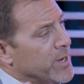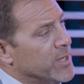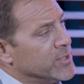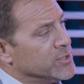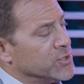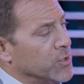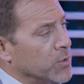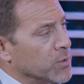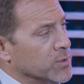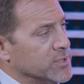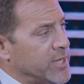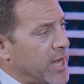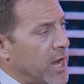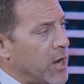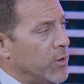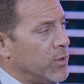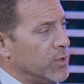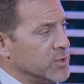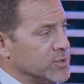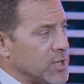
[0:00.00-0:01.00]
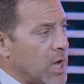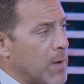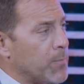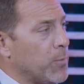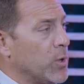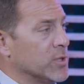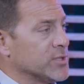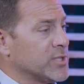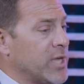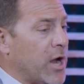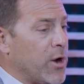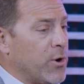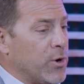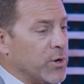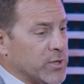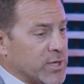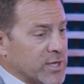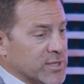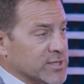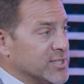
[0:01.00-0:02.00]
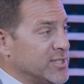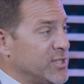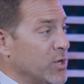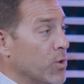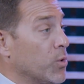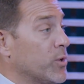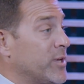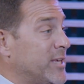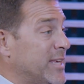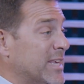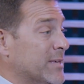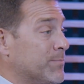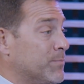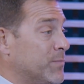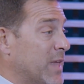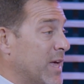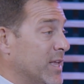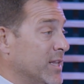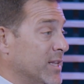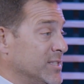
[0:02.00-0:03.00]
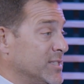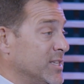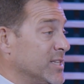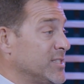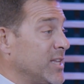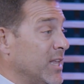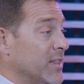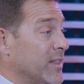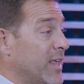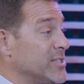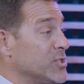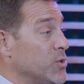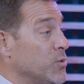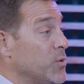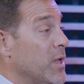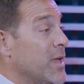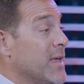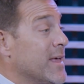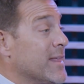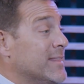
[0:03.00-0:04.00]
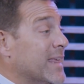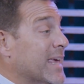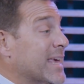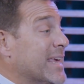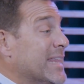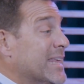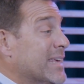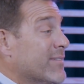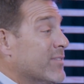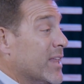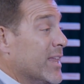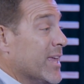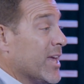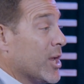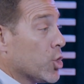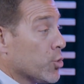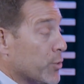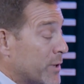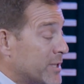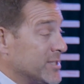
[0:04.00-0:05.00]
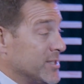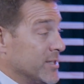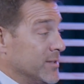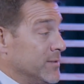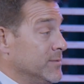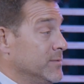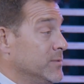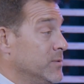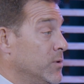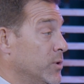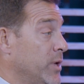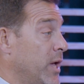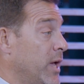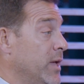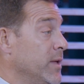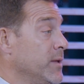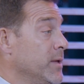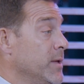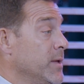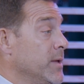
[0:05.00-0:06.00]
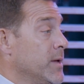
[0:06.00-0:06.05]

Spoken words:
A reinsurance carrier, a stop loss carrier can still keep that existing laser. They can even increase it, okay?